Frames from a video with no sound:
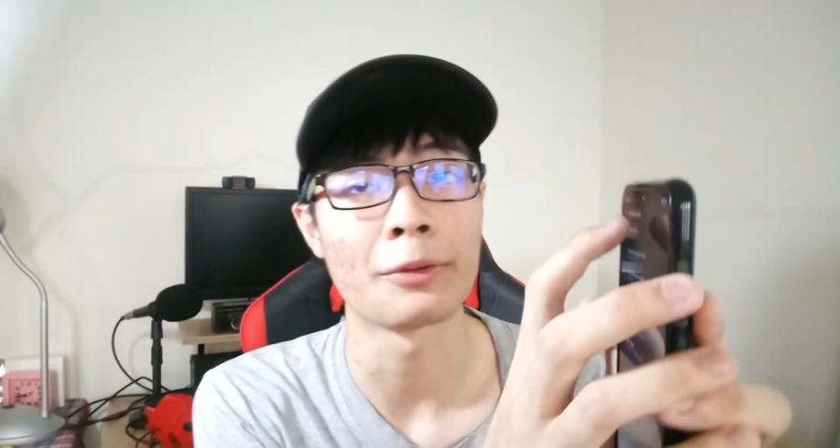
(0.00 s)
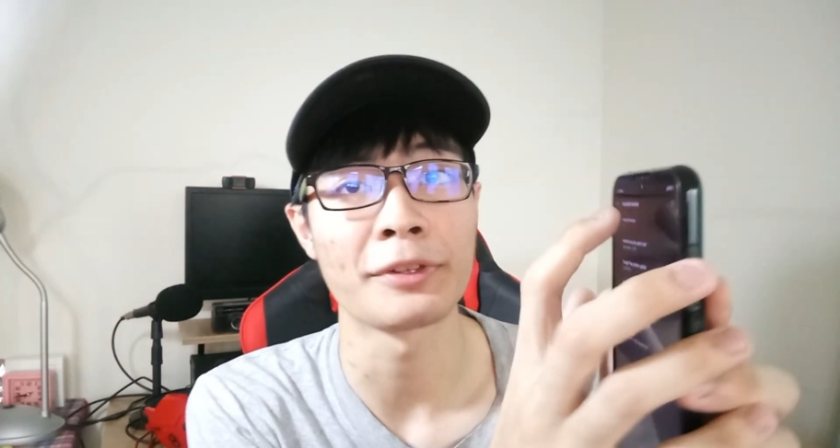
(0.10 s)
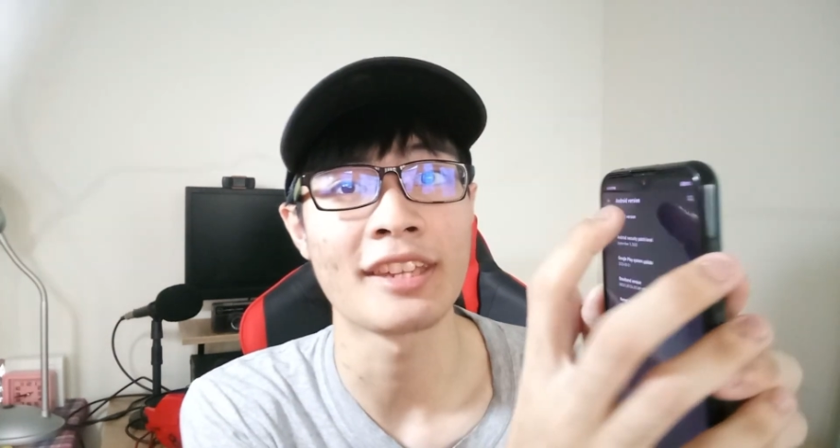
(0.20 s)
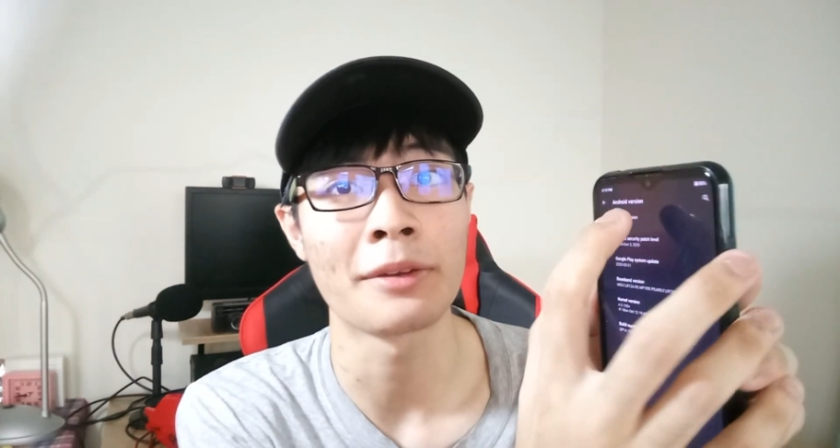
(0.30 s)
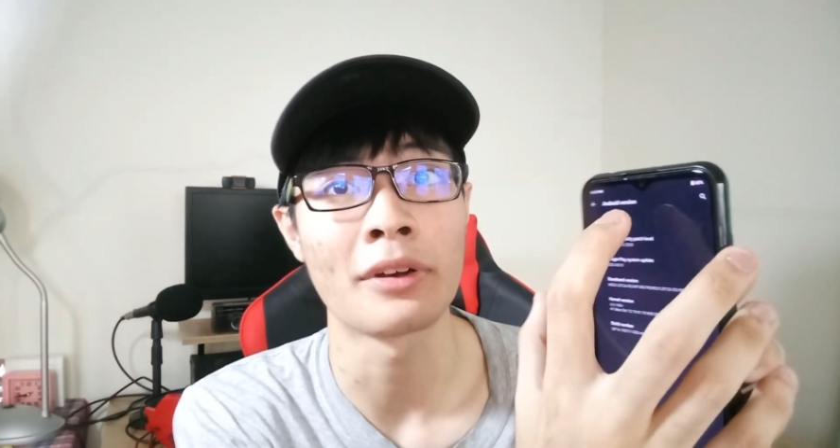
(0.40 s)

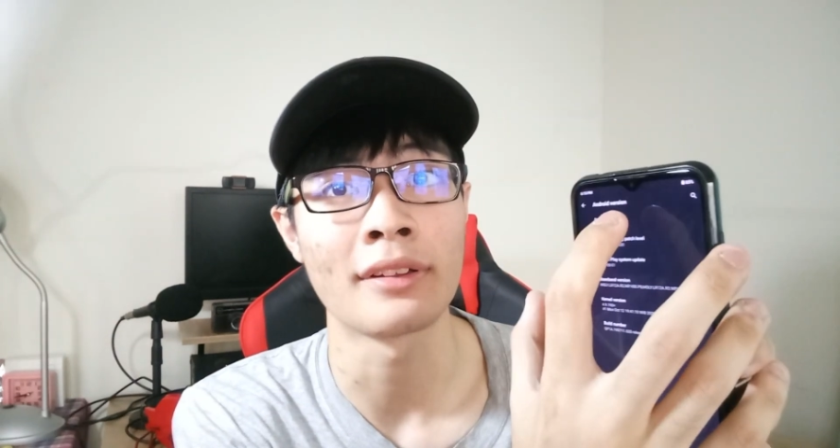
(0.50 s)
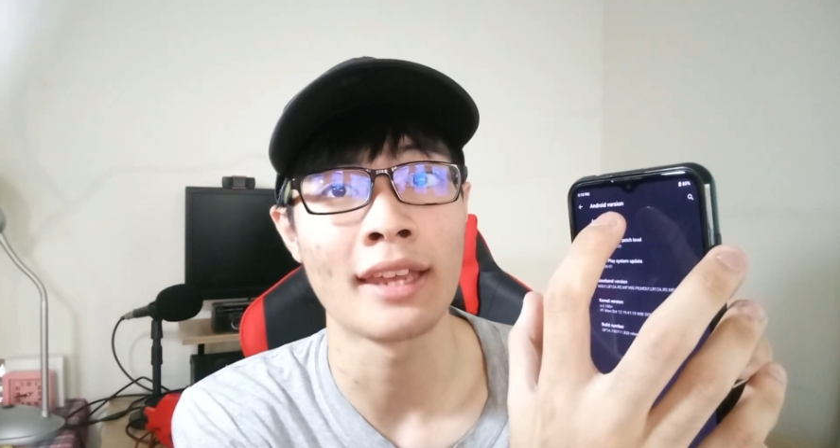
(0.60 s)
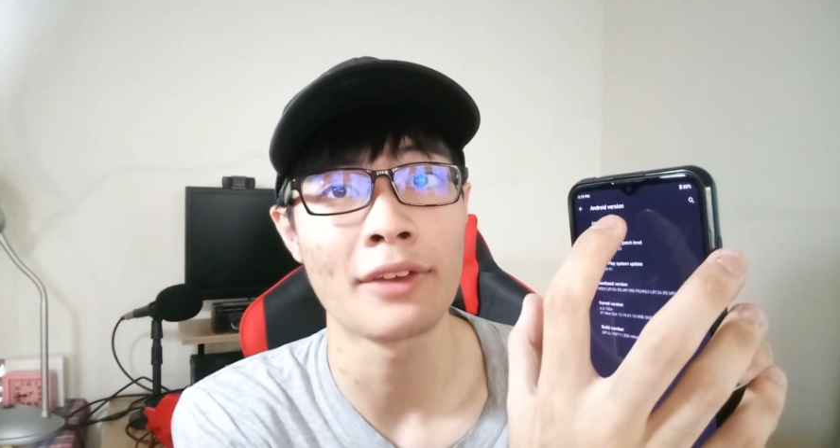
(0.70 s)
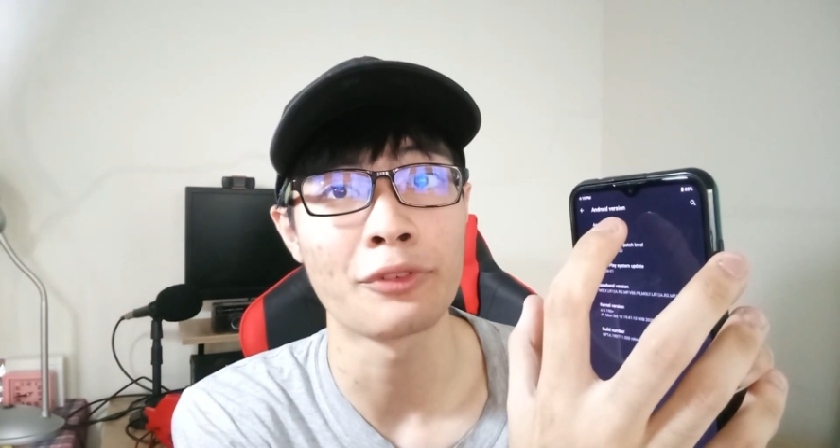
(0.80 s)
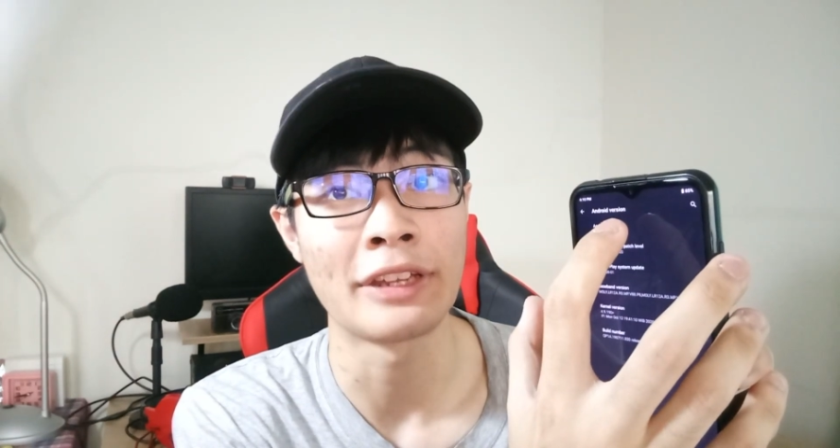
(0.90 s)
double tap on
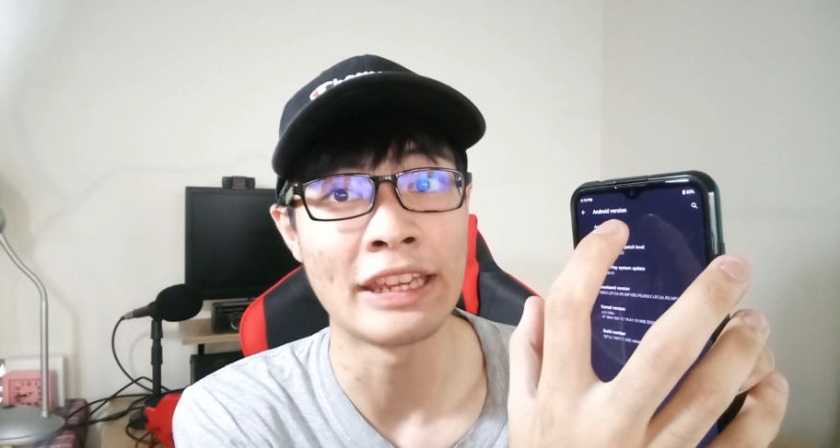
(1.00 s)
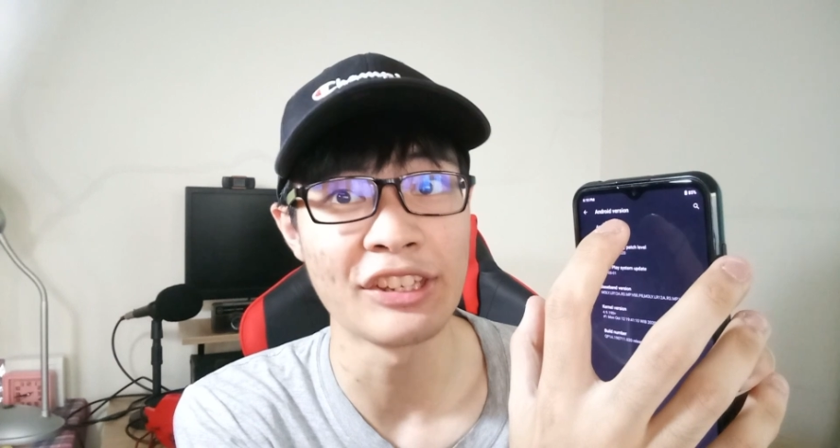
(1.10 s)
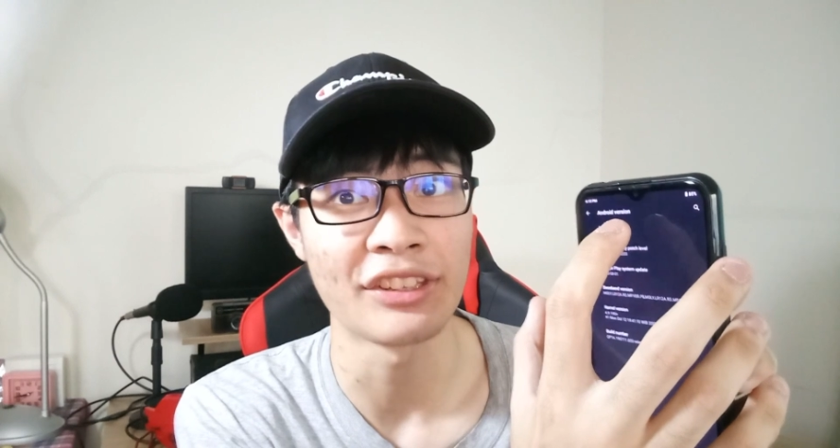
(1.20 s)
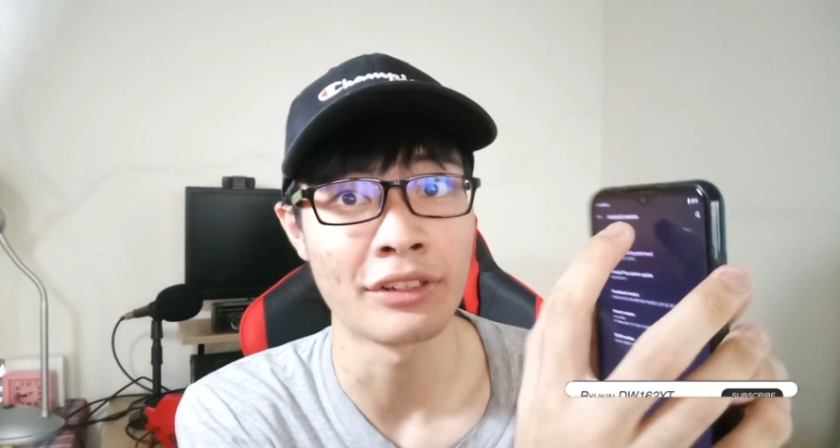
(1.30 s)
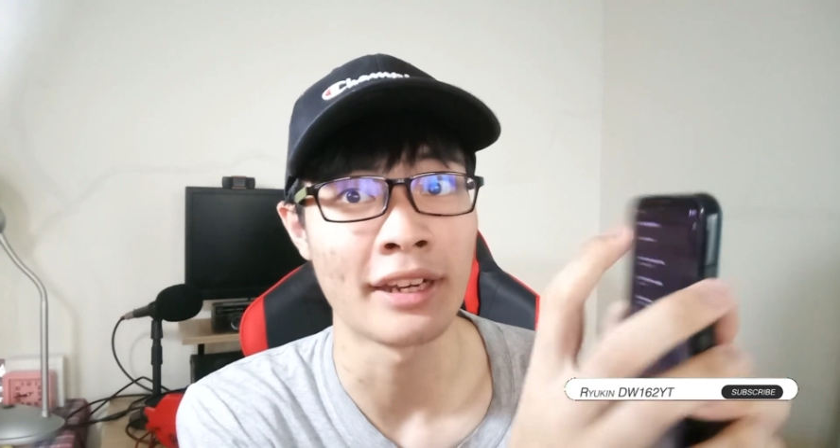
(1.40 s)
that for an
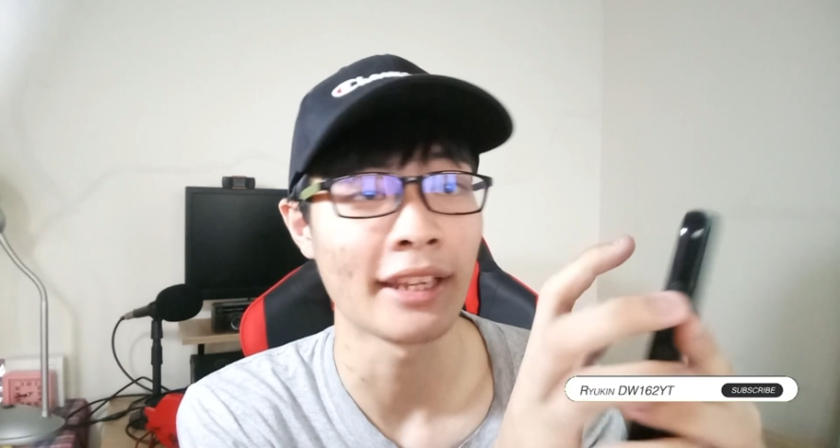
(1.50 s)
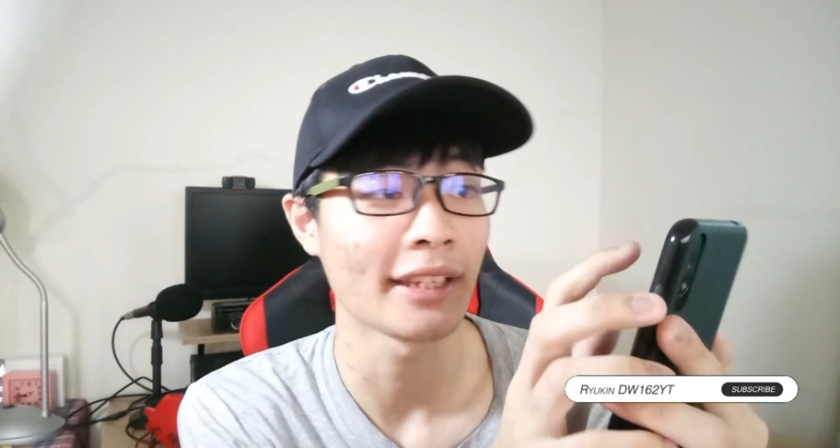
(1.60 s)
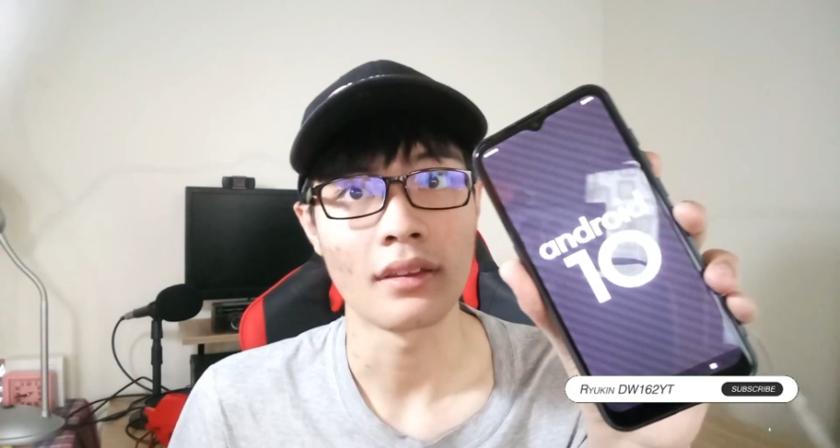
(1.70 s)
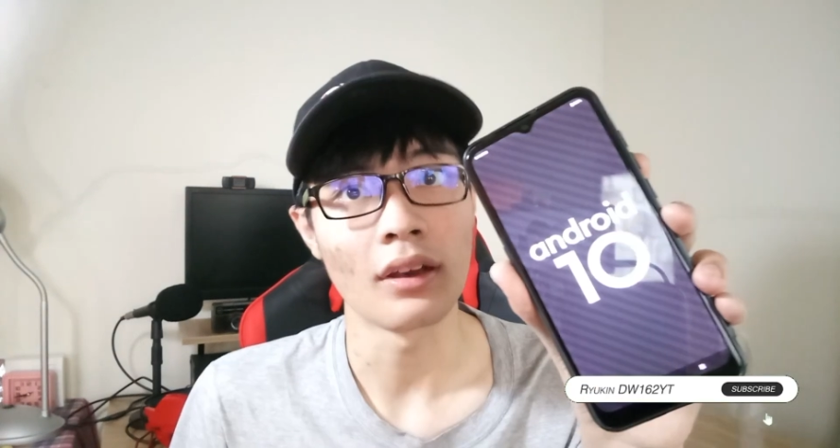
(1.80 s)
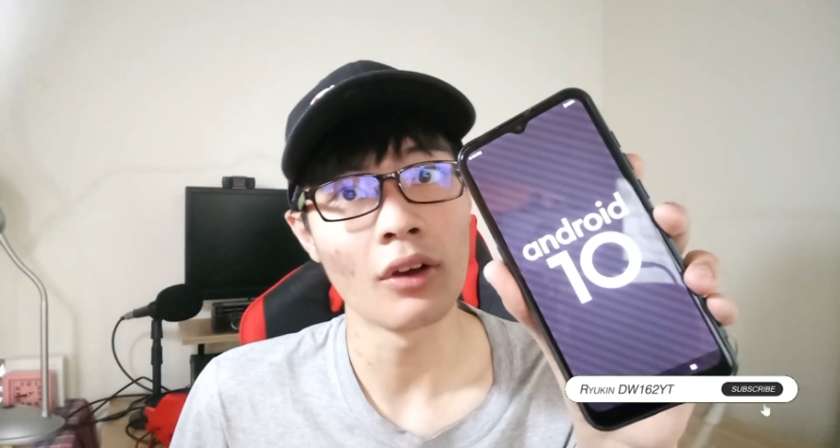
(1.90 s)
Easter
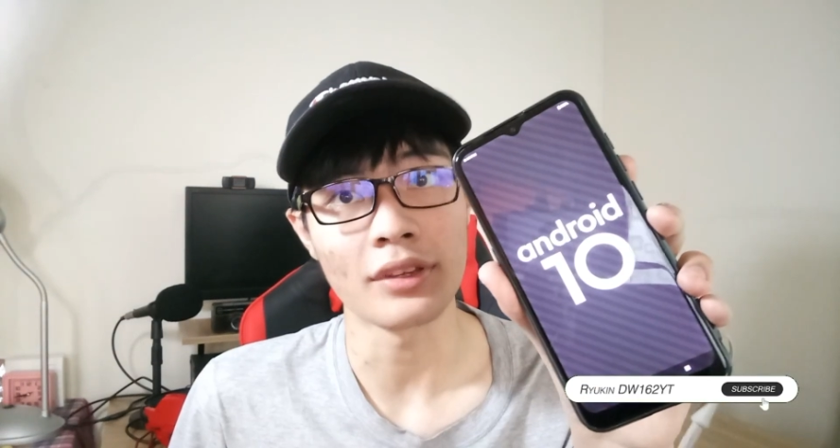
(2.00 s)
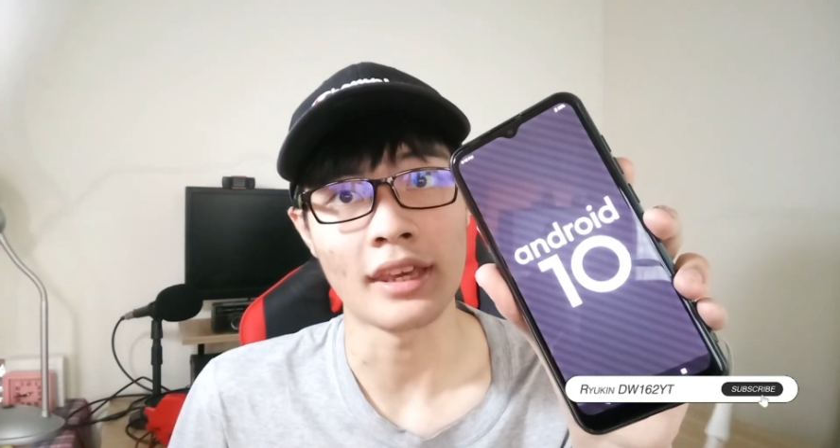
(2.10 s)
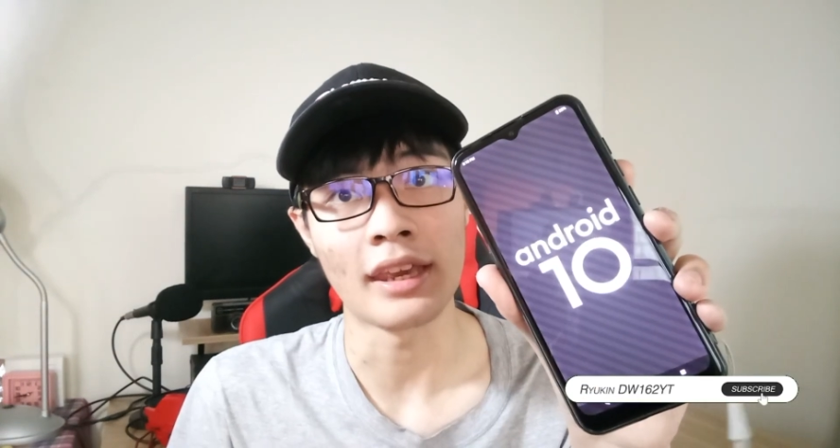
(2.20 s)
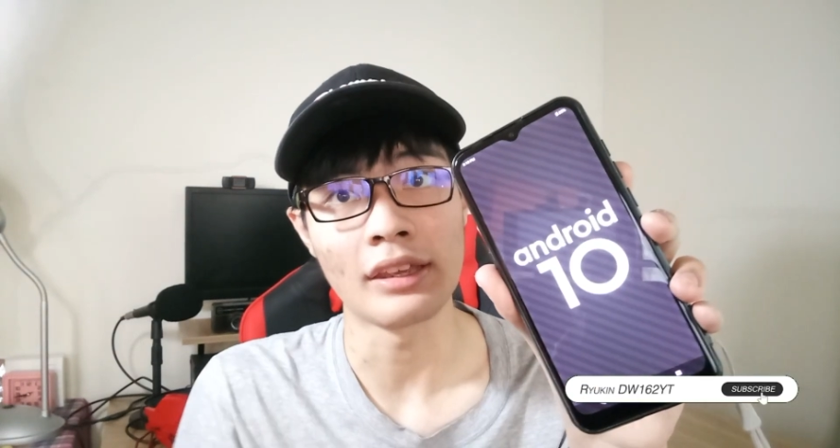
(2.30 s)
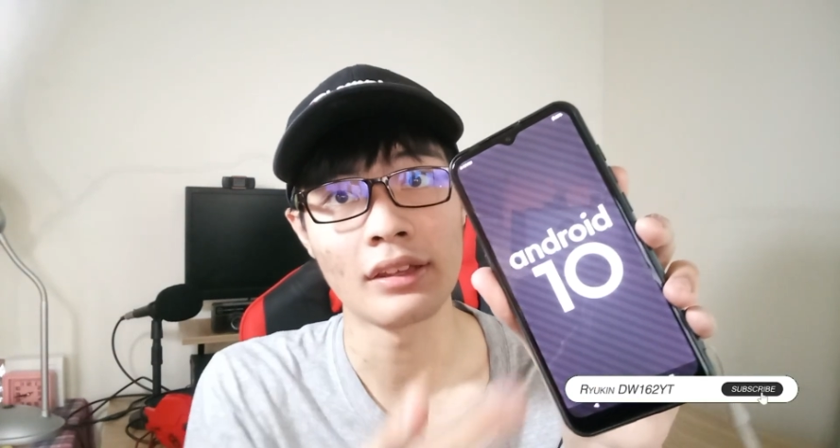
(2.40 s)
egg.
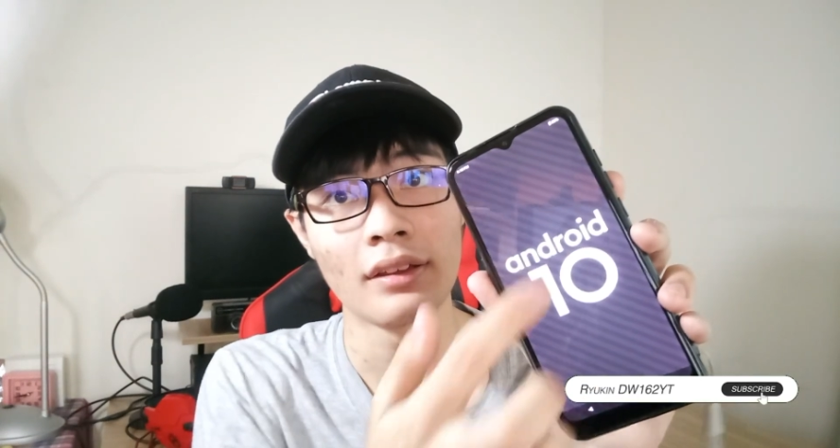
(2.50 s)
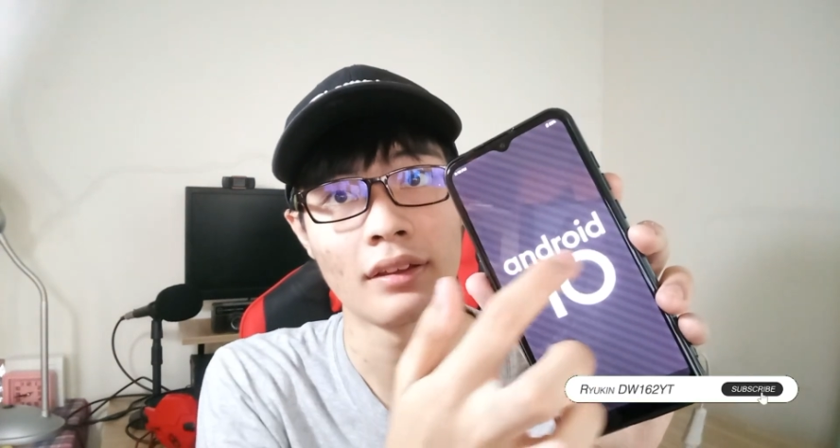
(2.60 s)
Okay,